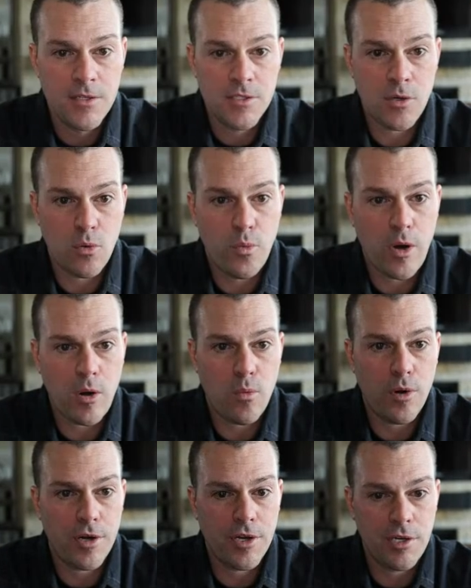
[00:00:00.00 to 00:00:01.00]
So what
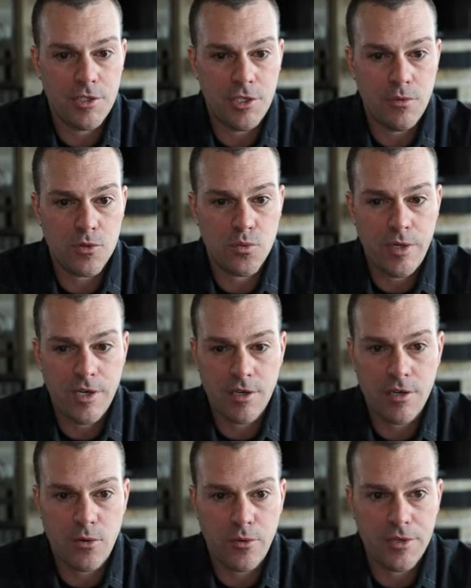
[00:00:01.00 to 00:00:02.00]
we're going to do is we are
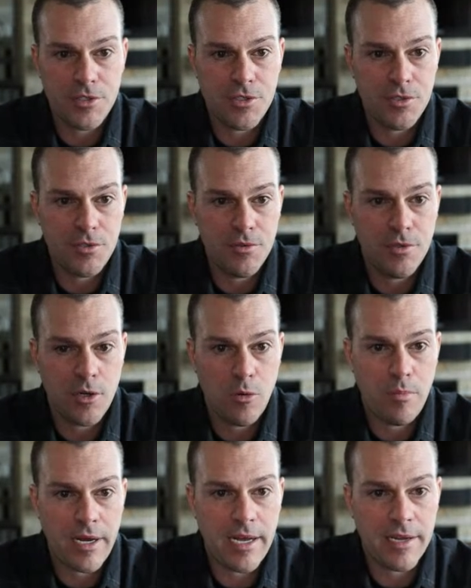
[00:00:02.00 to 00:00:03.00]
going to go
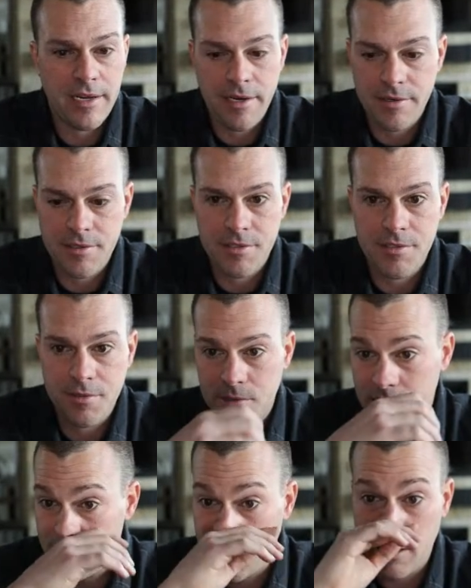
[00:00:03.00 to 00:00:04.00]
back here to
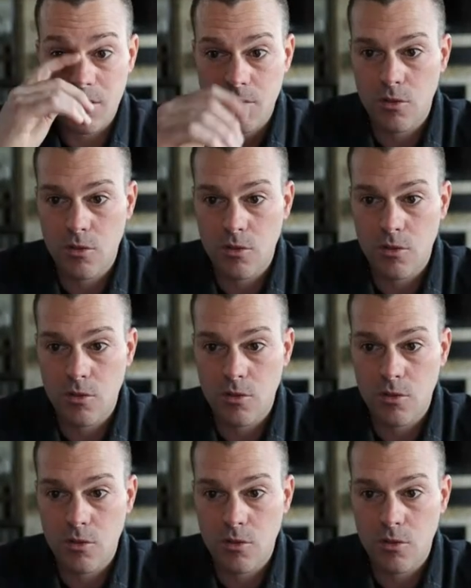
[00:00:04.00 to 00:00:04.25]
St.